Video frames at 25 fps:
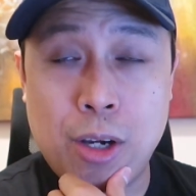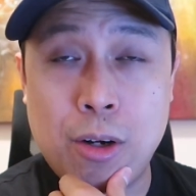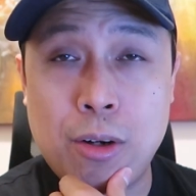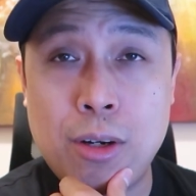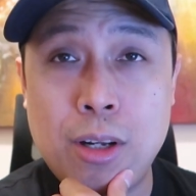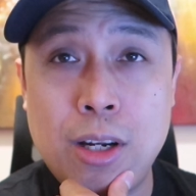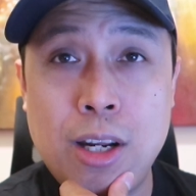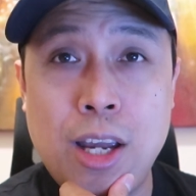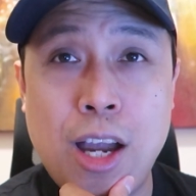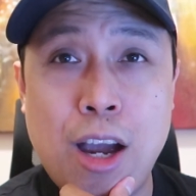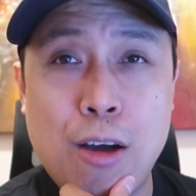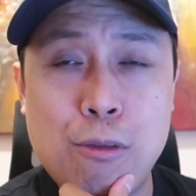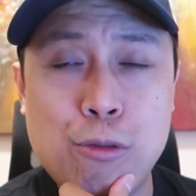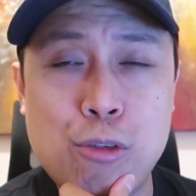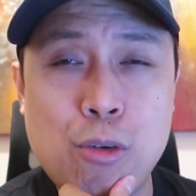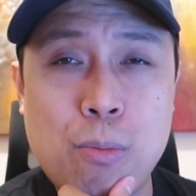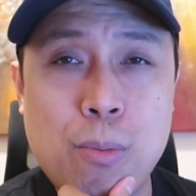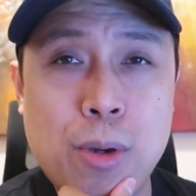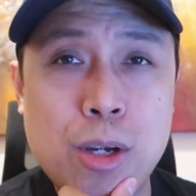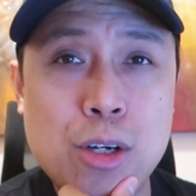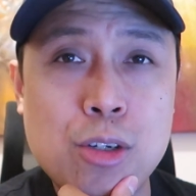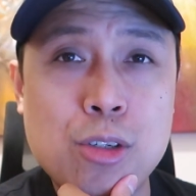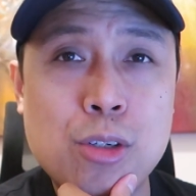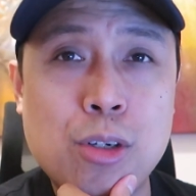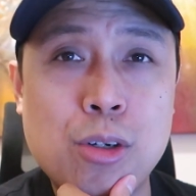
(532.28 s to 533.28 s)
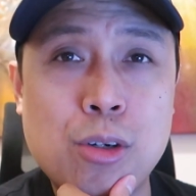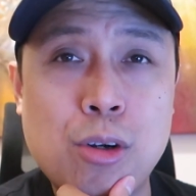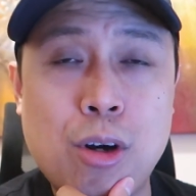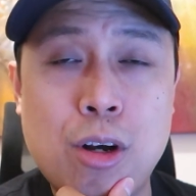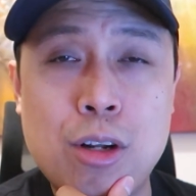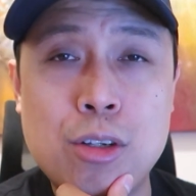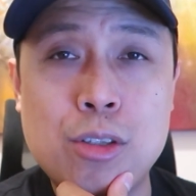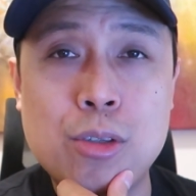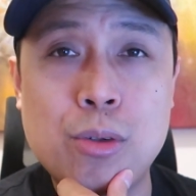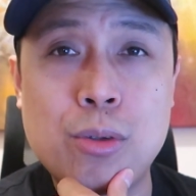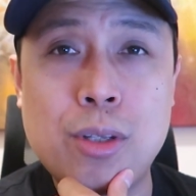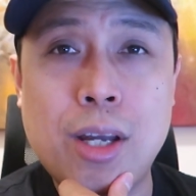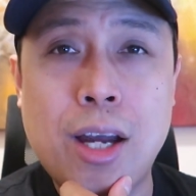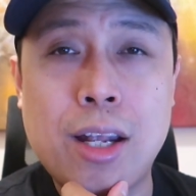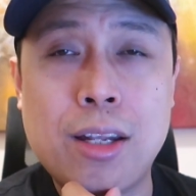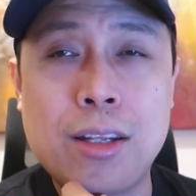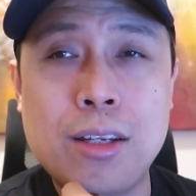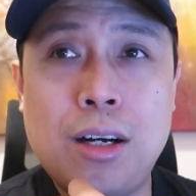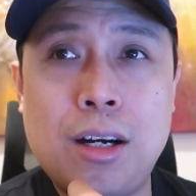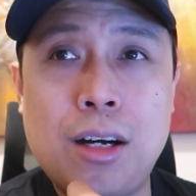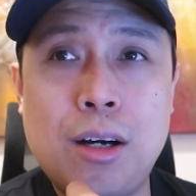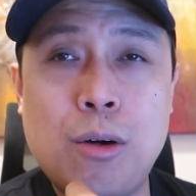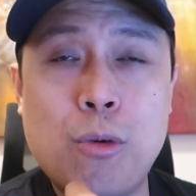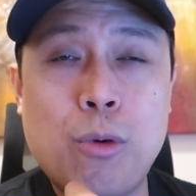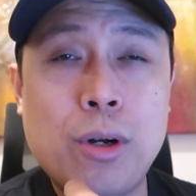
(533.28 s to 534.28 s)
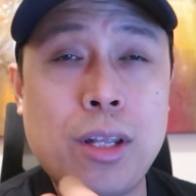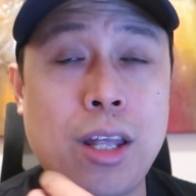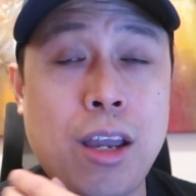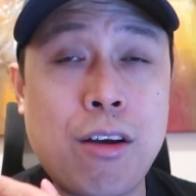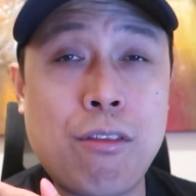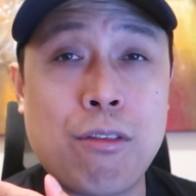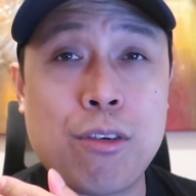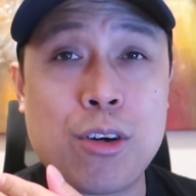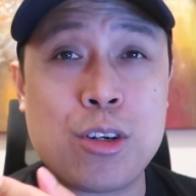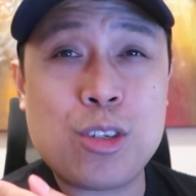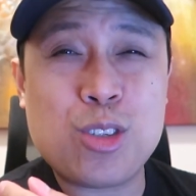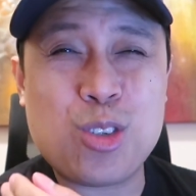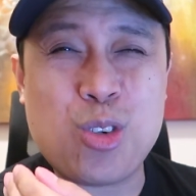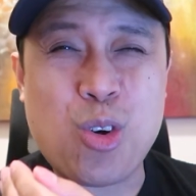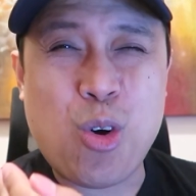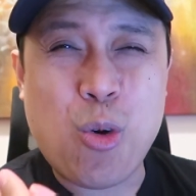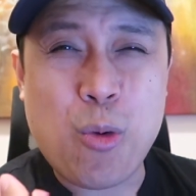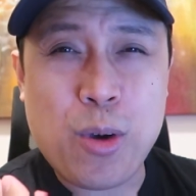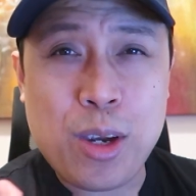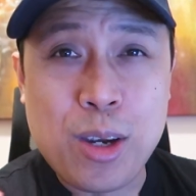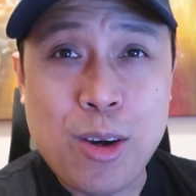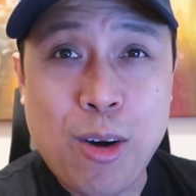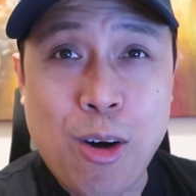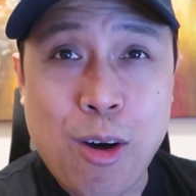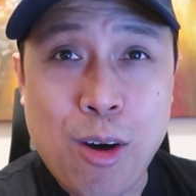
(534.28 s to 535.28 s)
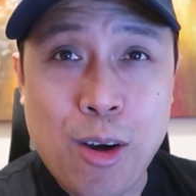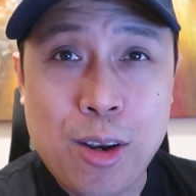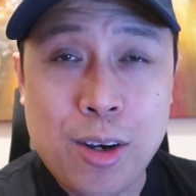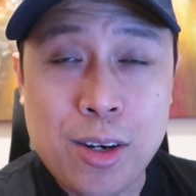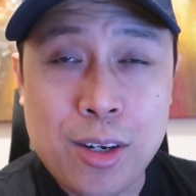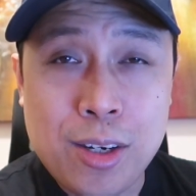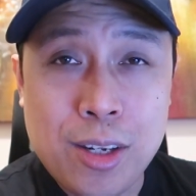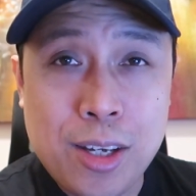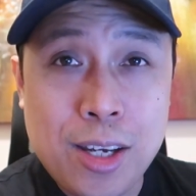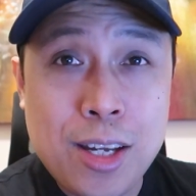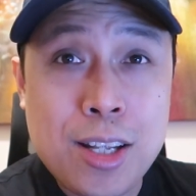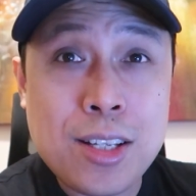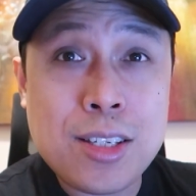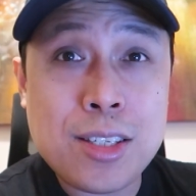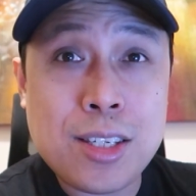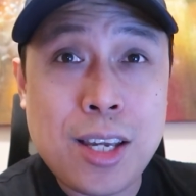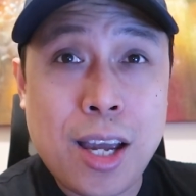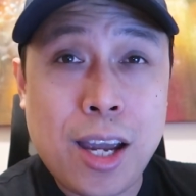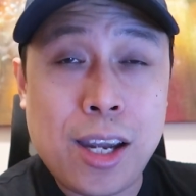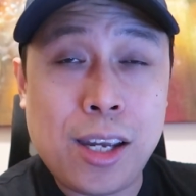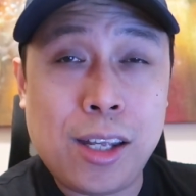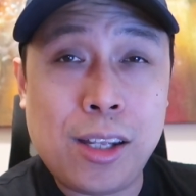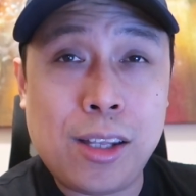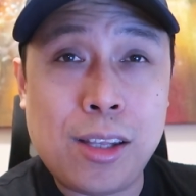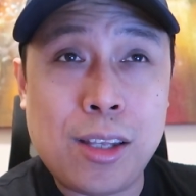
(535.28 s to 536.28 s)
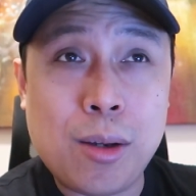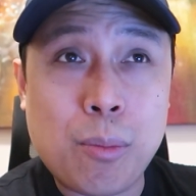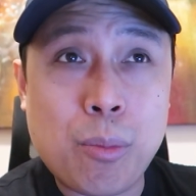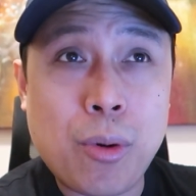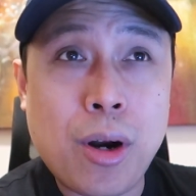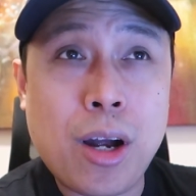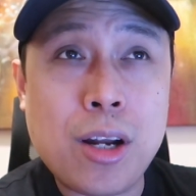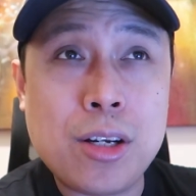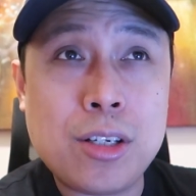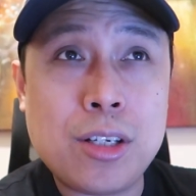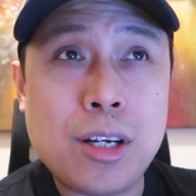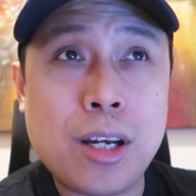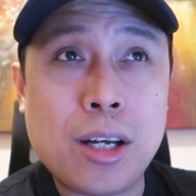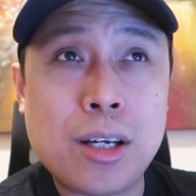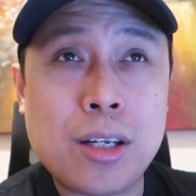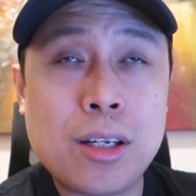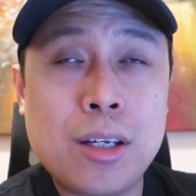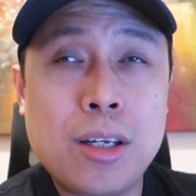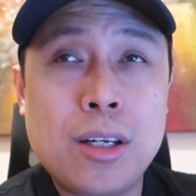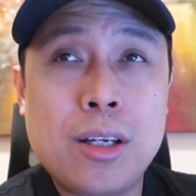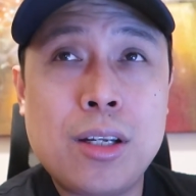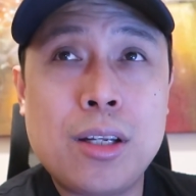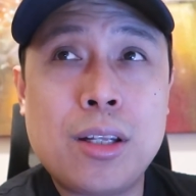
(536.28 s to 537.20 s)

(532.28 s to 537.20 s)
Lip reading: They really have to make sure also that whatever's going on inside the project,